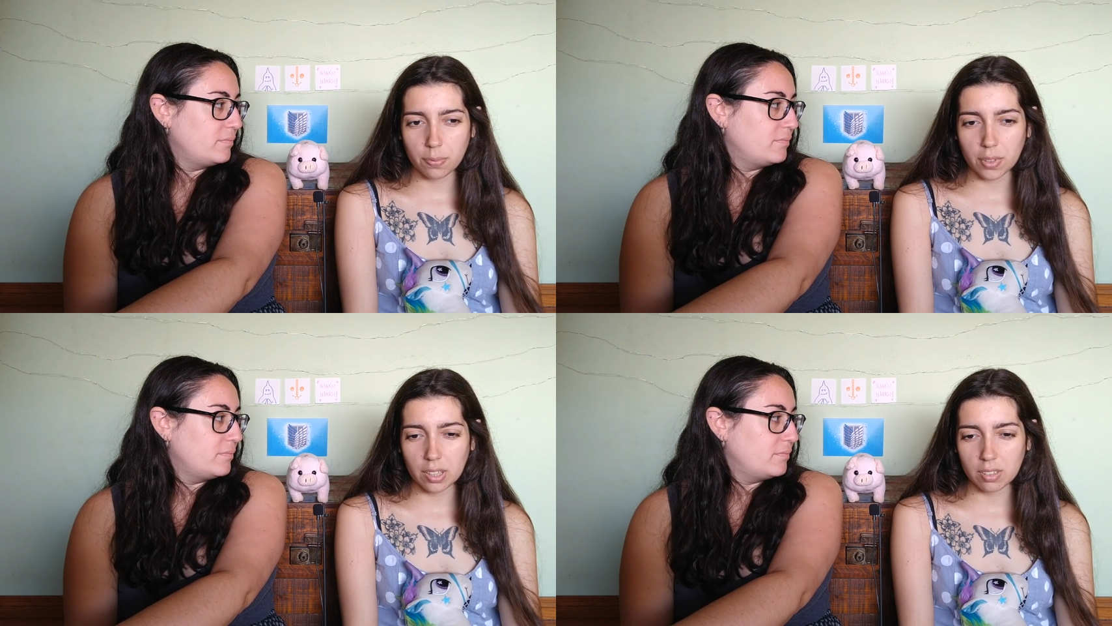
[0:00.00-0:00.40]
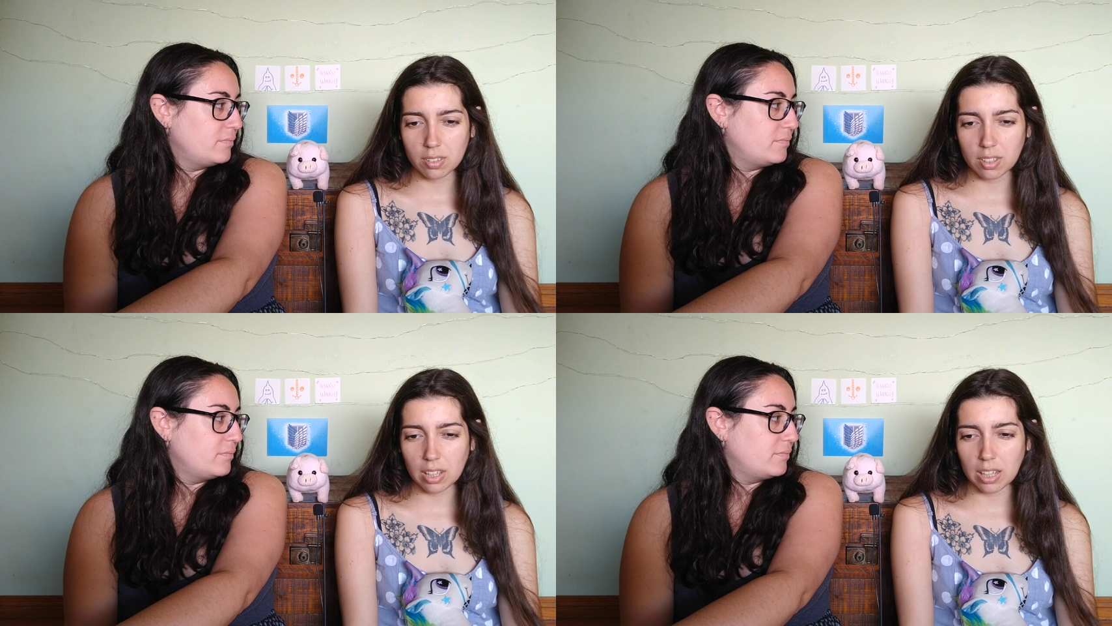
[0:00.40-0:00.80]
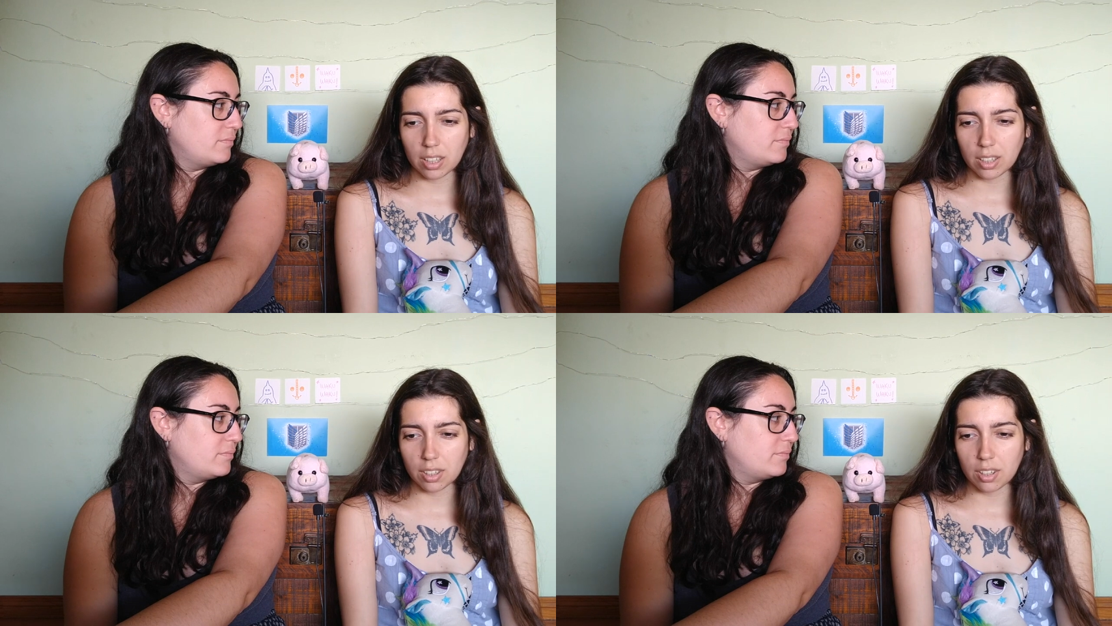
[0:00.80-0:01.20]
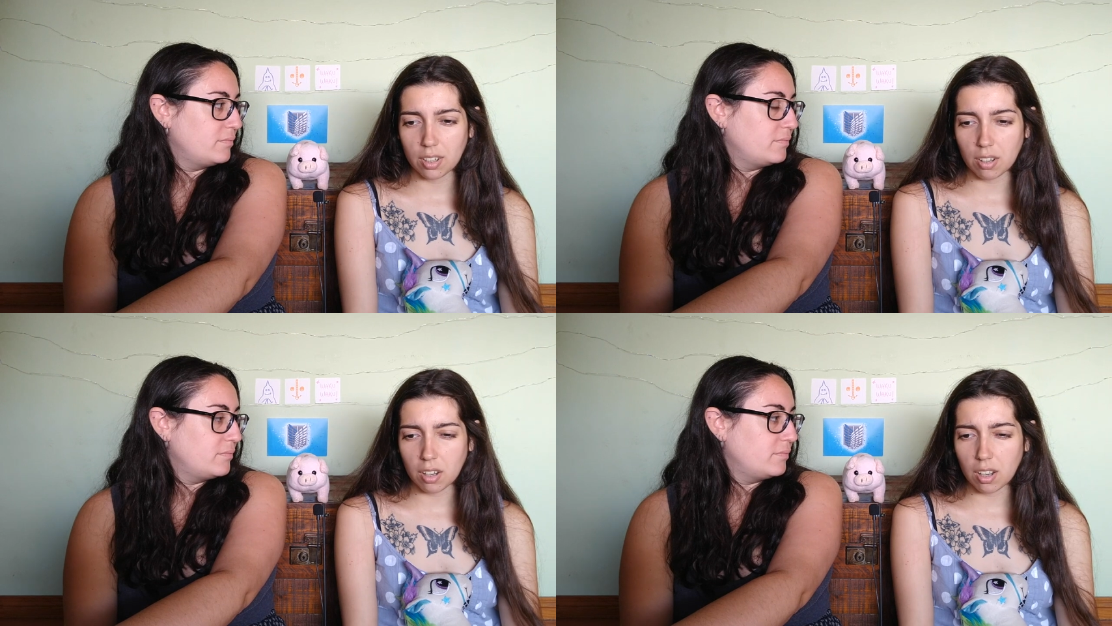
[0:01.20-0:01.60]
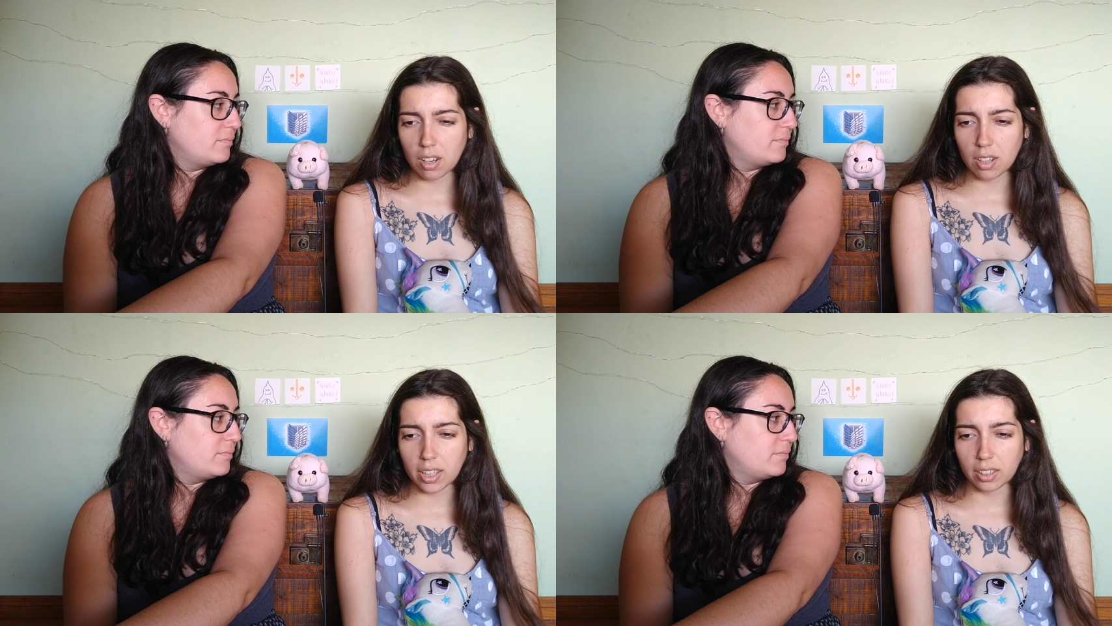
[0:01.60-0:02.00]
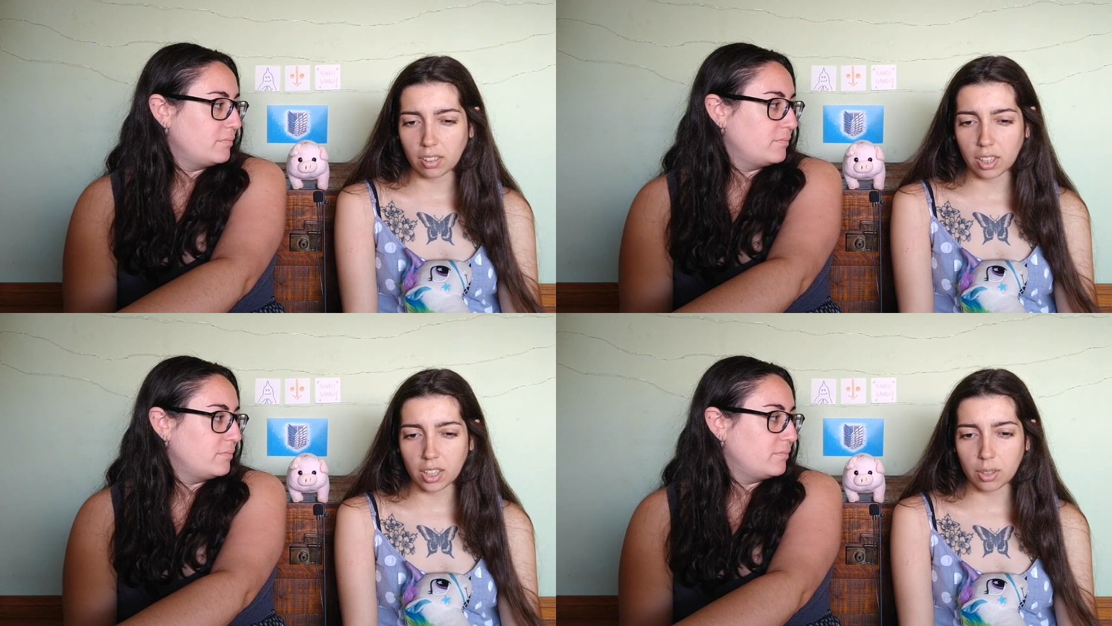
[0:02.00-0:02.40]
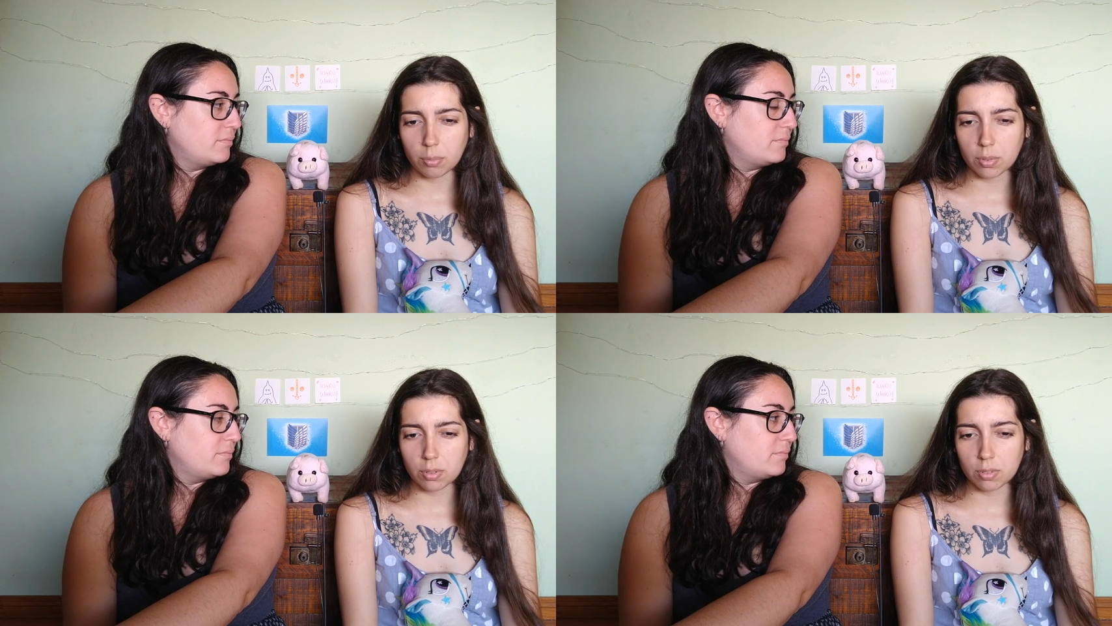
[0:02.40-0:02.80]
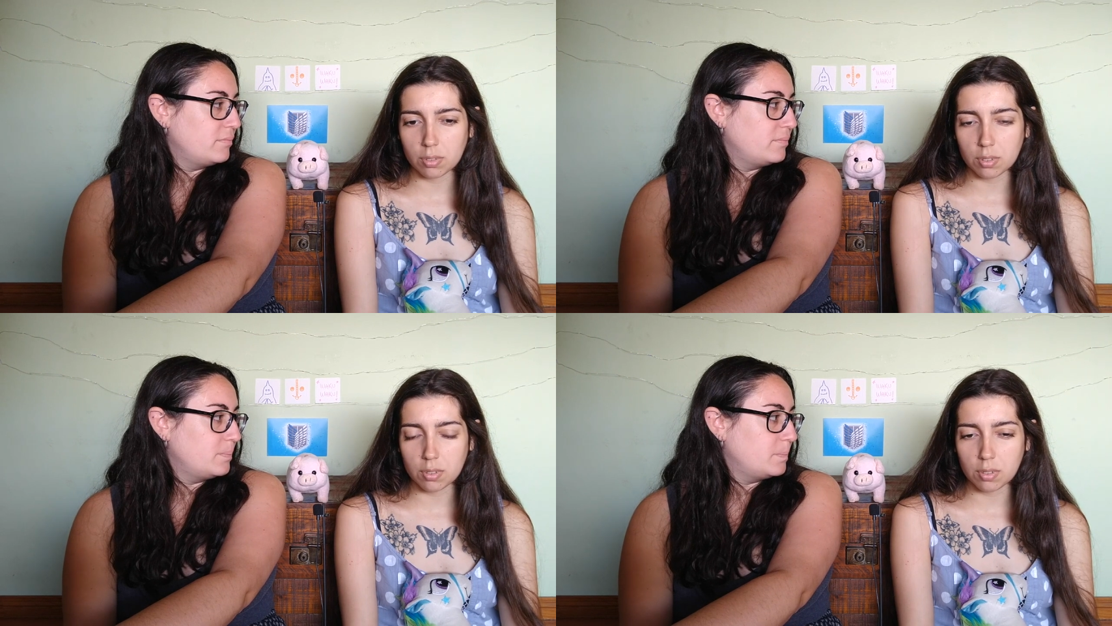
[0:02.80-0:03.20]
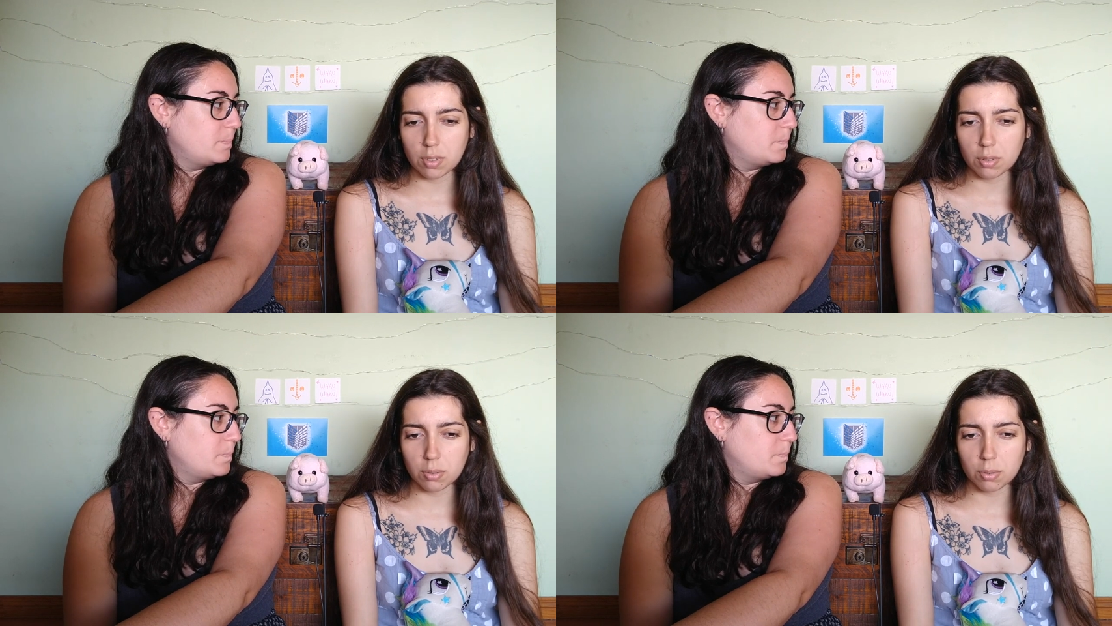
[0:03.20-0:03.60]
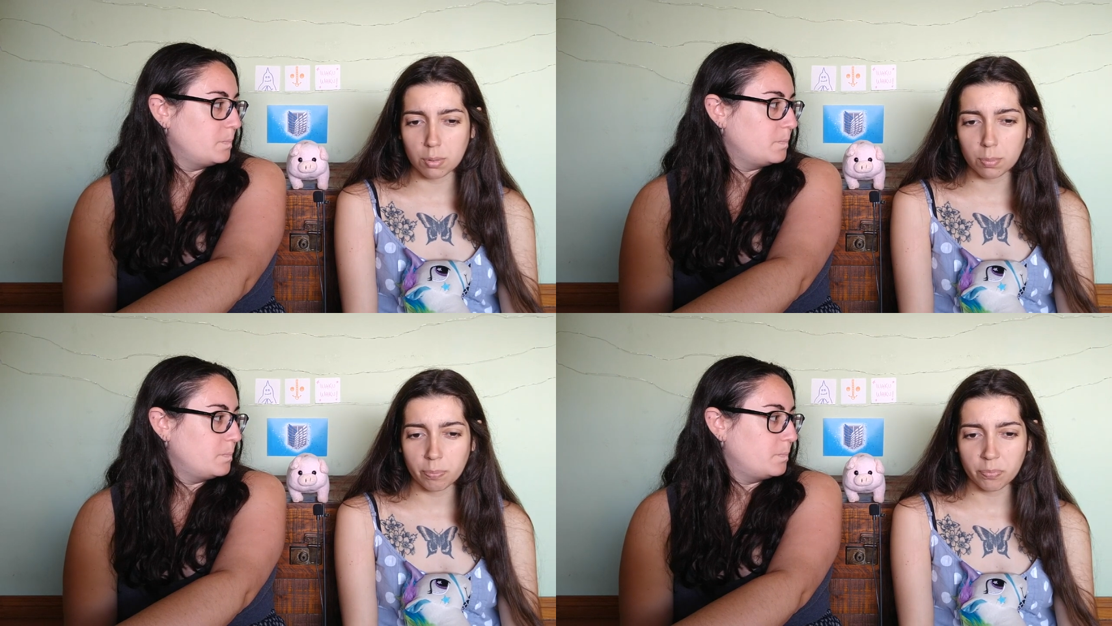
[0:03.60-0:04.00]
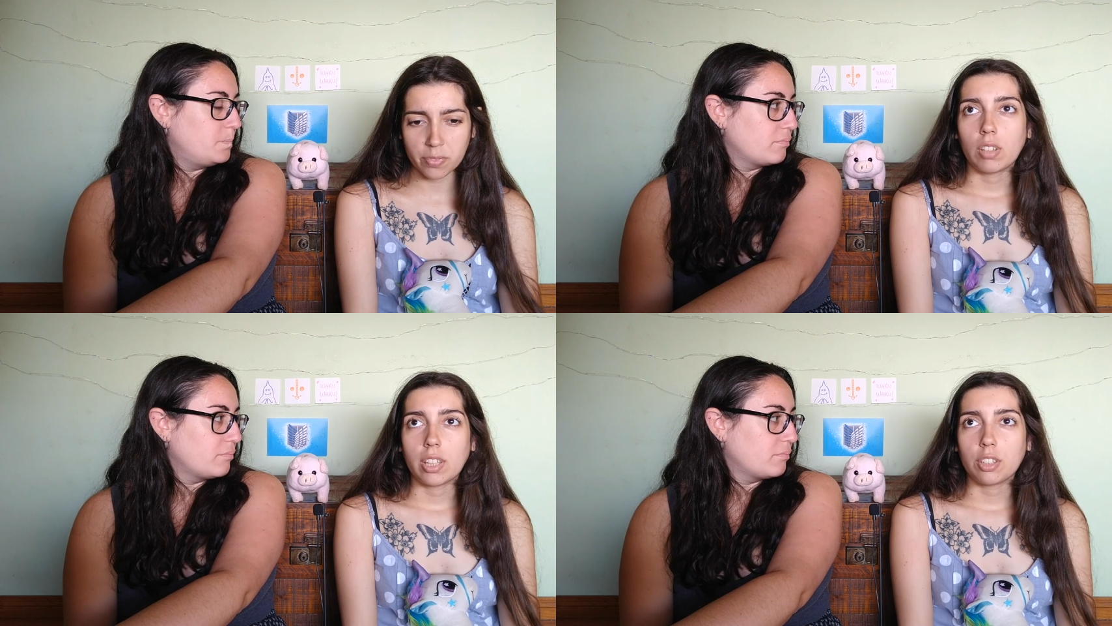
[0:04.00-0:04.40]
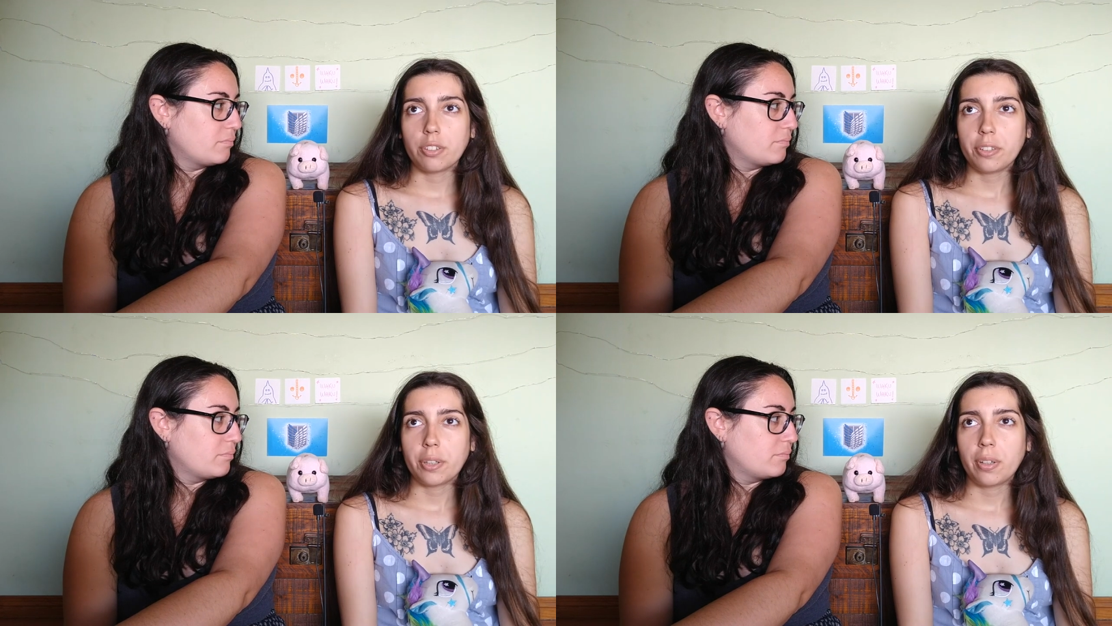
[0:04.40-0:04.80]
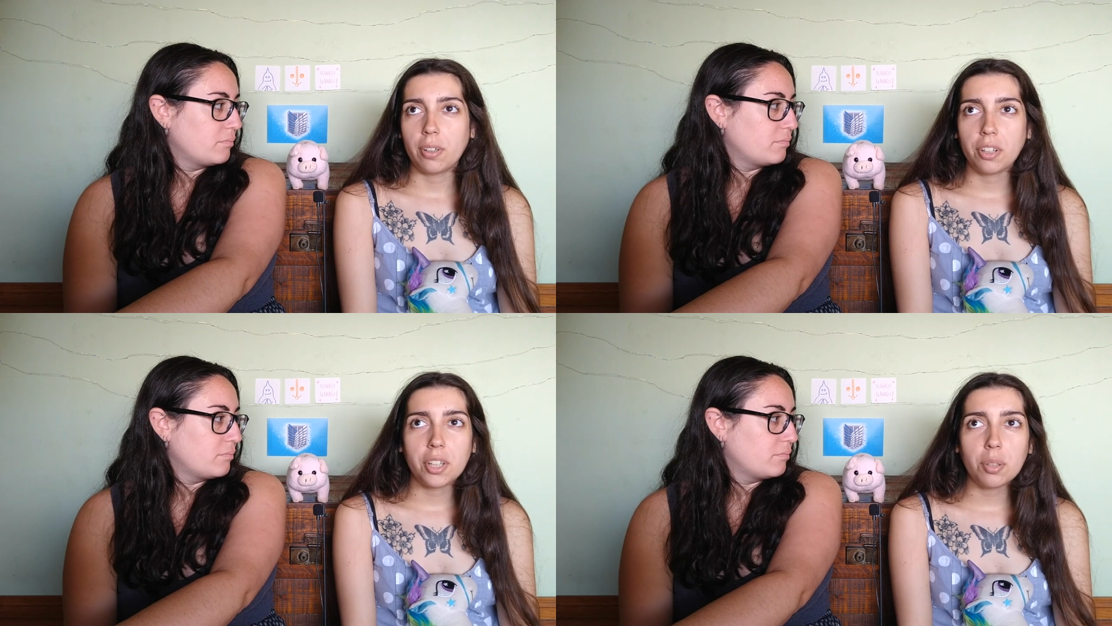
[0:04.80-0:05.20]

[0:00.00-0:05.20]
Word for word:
Speaker 1: feels like a god and he wants to, like, not hurt